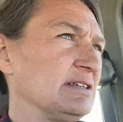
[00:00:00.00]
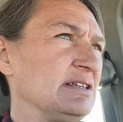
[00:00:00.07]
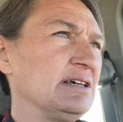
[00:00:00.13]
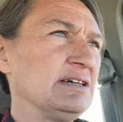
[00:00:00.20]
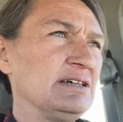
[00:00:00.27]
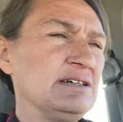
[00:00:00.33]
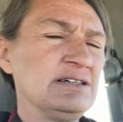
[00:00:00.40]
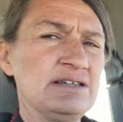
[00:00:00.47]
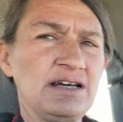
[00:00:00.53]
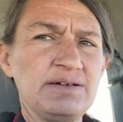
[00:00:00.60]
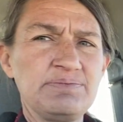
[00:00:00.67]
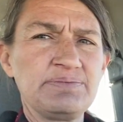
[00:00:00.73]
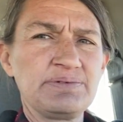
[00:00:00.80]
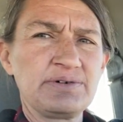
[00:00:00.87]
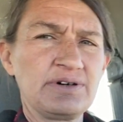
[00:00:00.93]
then I
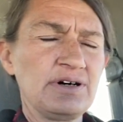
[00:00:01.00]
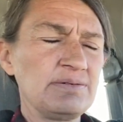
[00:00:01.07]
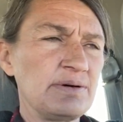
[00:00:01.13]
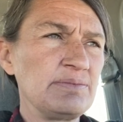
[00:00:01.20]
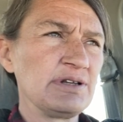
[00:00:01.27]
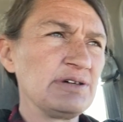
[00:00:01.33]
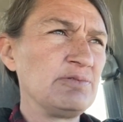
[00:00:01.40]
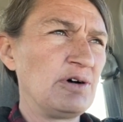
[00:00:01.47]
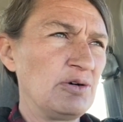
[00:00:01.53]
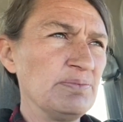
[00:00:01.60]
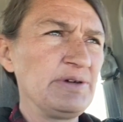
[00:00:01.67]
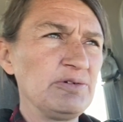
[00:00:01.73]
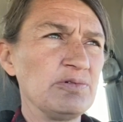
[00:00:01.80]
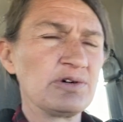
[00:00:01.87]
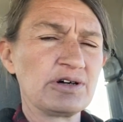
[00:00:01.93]
probably won't
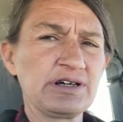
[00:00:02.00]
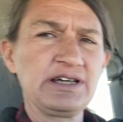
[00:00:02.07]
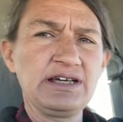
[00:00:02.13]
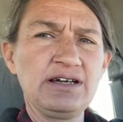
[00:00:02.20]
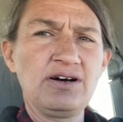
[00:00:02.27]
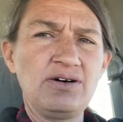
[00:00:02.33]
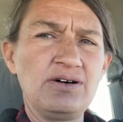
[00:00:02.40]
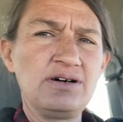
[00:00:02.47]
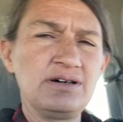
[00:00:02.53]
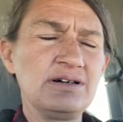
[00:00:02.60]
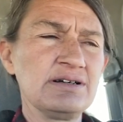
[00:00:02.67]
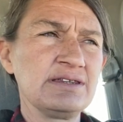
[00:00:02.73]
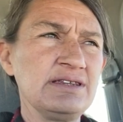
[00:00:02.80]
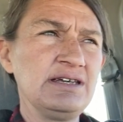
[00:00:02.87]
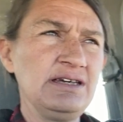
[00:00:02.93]
be working
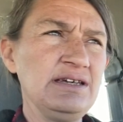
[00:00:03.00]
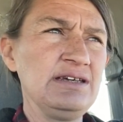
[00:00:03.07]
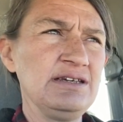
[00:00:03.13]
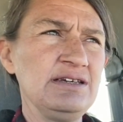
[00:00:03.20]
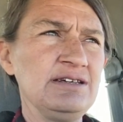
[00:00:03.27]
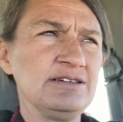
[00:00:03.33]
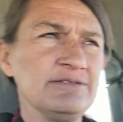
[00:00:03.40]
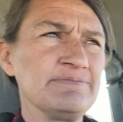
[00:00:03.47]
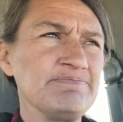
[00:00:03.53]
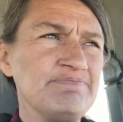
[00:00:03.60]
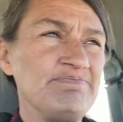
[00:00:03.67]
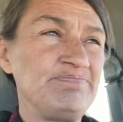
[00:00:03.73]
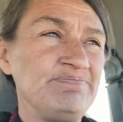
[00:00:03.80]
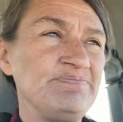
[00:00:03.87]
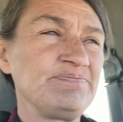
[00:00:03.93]
on
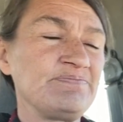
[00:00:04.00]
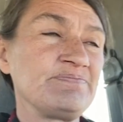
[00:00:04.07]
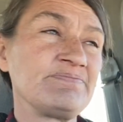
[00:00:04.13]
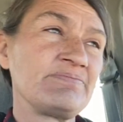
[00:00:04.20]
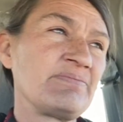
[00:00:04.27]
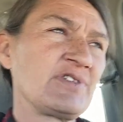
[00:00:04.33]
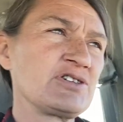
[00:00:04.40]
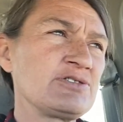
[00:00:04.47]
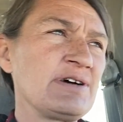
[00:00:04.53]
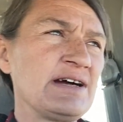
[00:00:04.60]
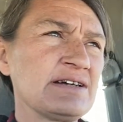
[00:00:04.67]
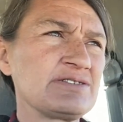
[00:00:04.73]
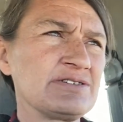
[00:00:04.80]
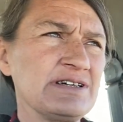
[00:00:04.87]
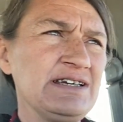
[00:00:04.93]
the
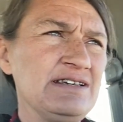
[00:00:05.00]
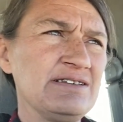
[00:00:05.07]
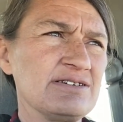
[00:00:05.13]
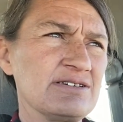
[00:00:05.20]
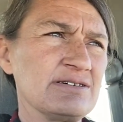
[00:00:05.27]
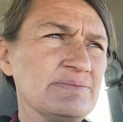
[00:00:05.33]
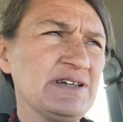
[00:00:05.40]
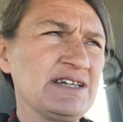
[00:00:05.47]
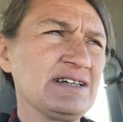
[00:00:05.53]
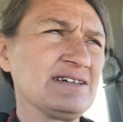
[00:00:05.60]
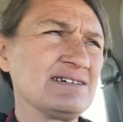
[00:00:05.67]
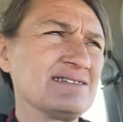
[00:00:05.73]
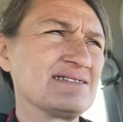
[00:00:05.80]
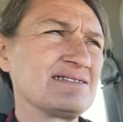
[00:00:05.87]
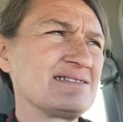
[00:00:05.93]
tractor either,
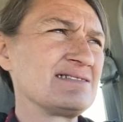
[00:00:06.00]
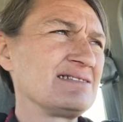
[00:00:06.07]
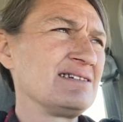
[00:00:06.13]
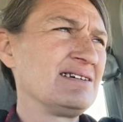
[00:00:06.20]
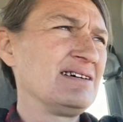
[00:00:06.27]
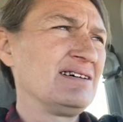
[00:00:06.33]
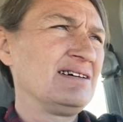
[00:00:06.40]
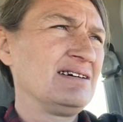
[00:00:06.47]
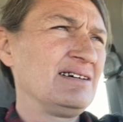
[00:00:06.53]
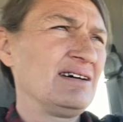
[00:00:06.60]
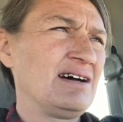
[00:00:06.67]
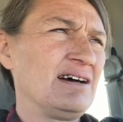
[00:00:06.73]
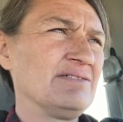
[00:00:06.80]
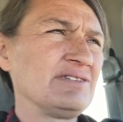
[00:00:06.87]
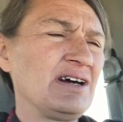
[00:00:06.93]
because
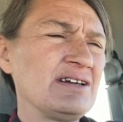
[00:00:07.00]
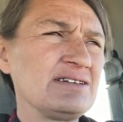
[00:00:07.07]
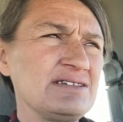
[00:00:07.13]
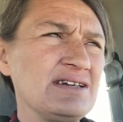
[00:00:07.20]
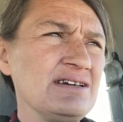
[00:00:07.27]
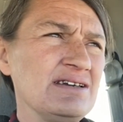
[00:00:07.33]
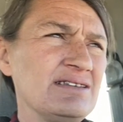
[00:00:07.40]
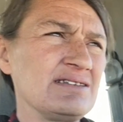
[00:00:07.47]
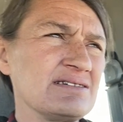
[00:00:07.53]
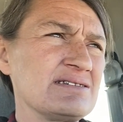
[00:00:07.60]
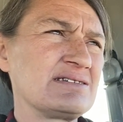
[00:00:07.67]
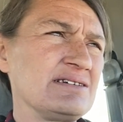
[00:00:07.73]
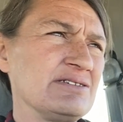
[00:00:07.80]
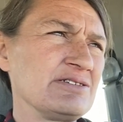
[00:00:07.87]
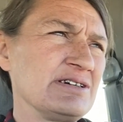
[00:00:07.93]
I've got to take the
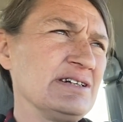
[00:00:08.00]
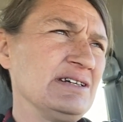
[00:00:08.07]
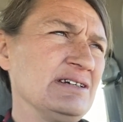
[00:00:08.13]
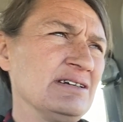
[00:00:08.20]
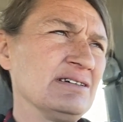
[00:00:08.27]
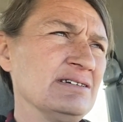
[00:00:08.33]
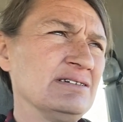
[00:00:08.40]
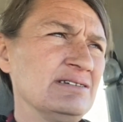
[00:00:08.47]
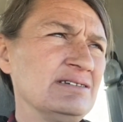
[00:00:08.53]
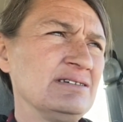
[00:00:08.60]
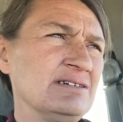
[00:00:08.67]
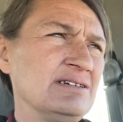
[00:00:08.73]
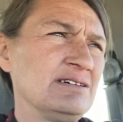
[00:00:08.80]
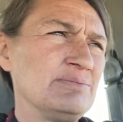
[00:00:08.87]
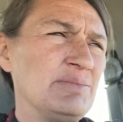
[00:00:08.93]
steering
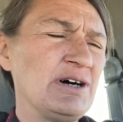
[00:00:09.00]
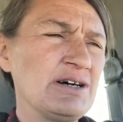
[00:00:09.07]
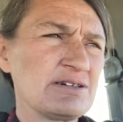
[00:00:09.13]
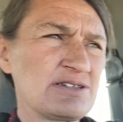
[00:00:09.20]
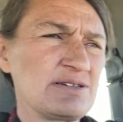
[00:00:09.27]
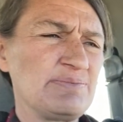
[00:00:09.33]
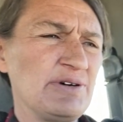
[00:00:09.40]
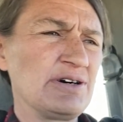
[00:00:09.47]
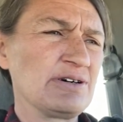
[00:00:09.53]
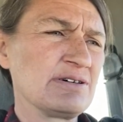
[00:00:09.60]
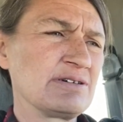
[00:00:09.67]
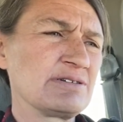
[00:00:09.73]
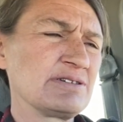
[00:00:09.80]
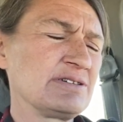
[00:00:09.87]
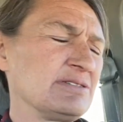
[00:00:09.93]
box
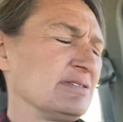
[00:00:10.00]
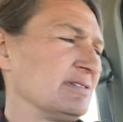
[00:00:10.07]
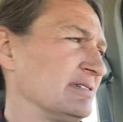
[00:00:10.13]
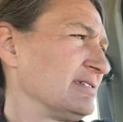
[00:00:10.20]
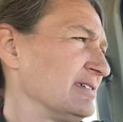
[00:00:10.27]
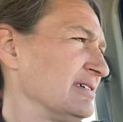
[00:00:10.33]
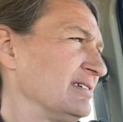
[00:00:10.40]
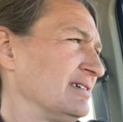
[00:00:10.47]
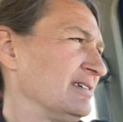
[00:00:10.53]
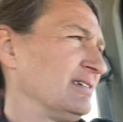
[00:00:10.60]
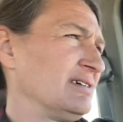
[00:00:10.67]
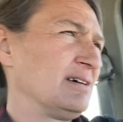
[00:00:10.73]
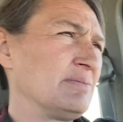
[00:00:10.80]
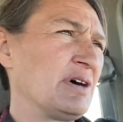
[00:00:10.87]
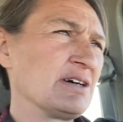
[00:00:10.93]
apart,
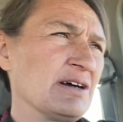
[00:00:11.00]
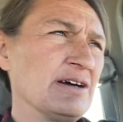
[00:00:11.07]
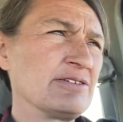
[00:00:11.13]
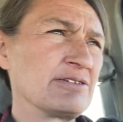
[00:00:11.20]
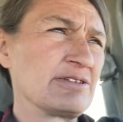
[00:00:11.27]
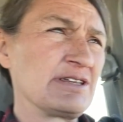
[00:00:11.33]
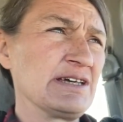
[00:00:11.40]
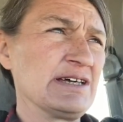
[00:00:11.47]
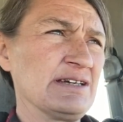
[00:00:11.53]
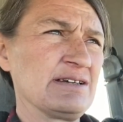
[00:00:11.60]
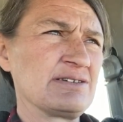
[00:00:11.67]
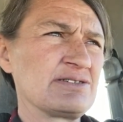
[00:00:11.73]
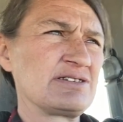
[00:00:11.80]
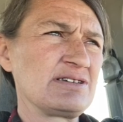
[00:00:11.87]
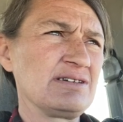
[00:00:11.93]
among other
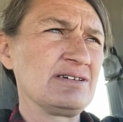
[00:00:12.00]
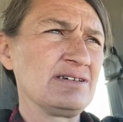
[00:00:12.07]
things.